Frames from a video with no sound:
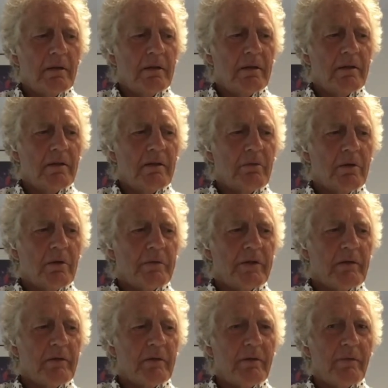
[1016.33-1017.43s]
True Blood?
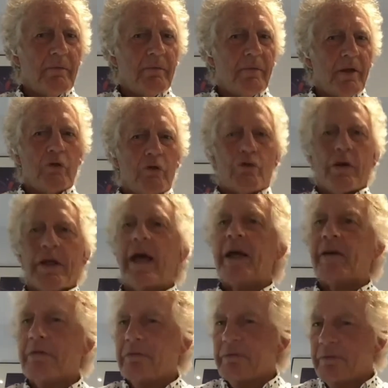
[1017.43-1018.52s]
Yeah,
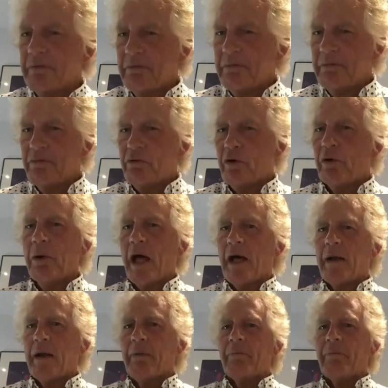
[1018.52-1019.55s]
True Blood.